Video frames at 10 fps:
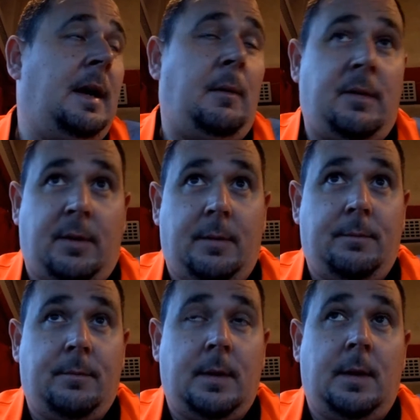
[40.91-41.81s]
However,
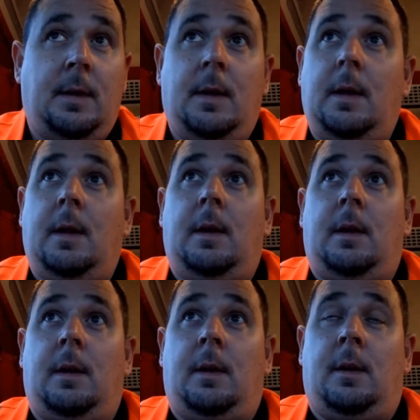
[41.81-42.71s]

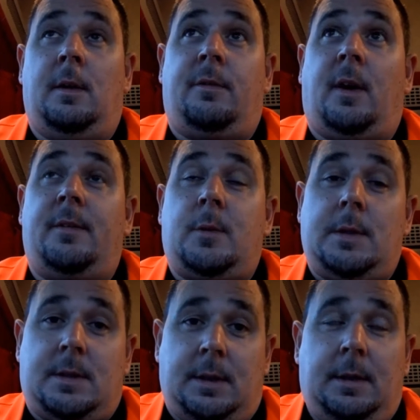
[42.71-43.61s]
at
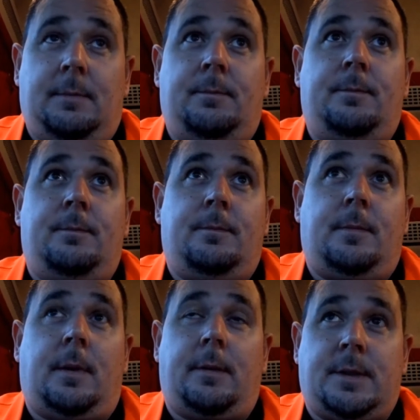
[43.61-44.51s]
5.20
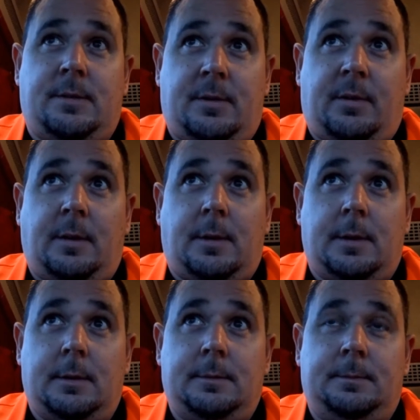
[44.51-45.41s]
I received a phone
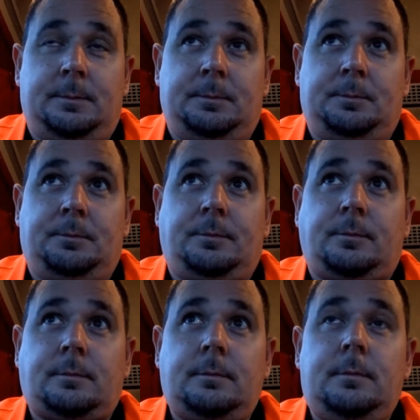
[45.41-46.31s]
call.
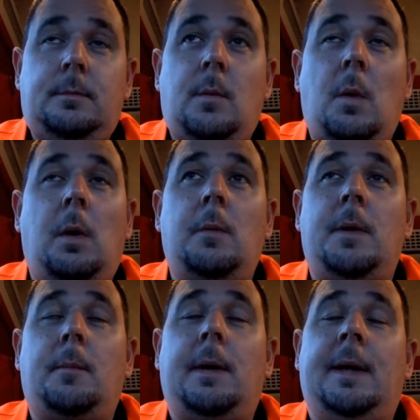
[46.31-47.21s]
Woke
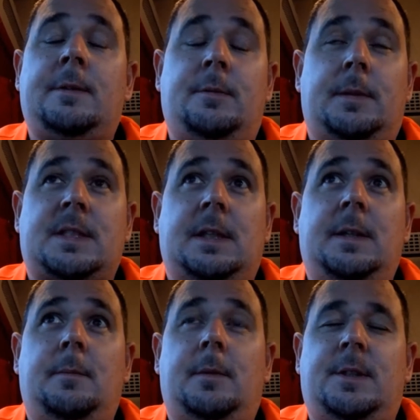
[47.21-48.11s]
me up out of my
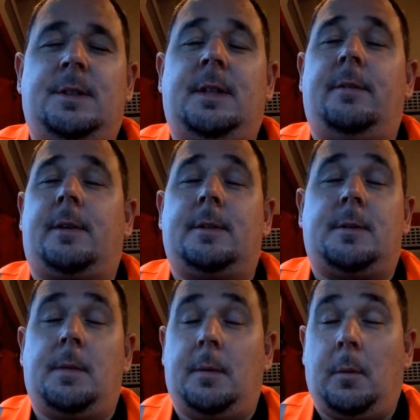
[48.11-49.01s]
sleep, which is never good
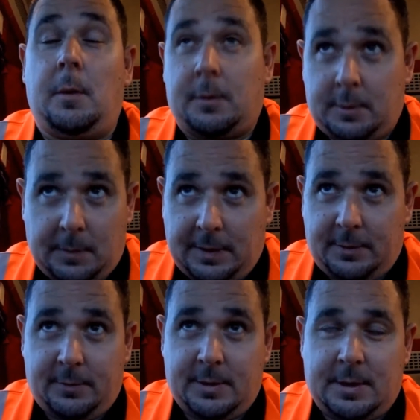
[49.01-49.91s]
to be woken up
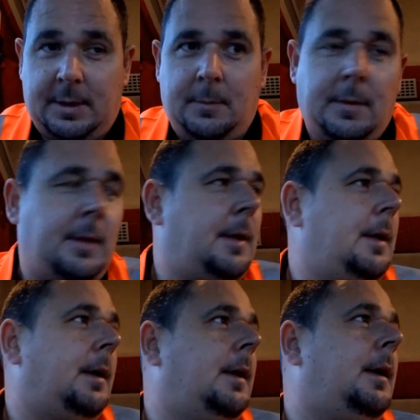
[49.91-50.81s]
out of your sleep.
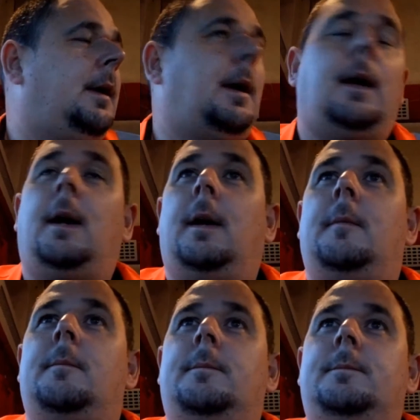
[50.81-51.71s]

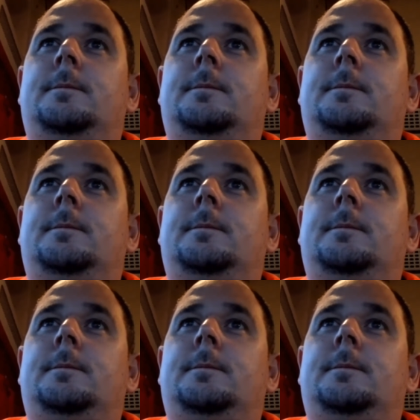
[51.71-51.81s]
Um,